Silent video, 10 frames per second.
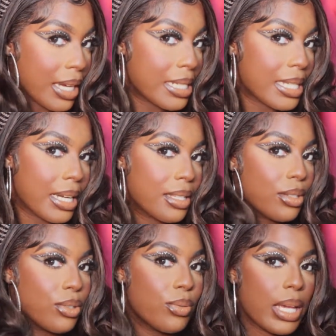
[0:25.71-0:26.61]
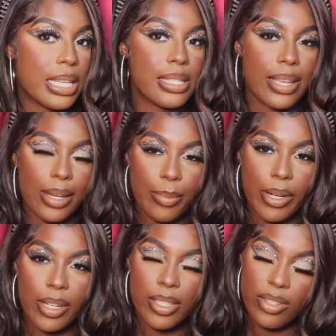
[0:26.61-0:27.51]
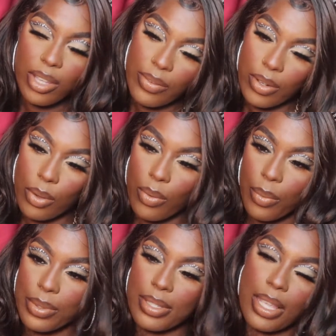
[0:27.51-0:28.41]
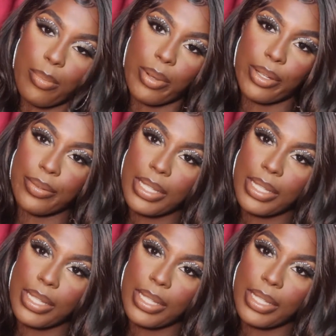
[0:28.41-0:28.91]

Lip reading: I decided to do a side part because you can never go wrong with a side part.